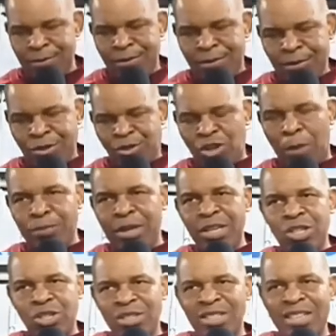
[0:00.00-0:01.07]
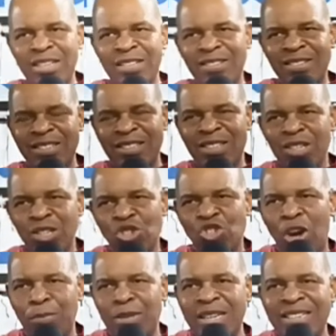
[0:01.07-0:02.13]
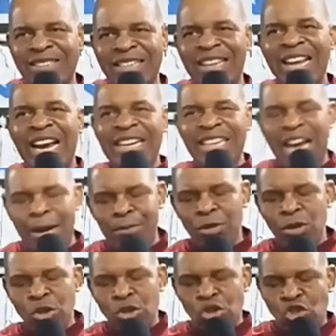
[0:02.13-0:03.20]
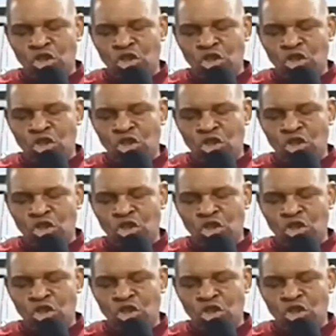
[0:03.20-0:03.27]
Something is, is something is delaying them,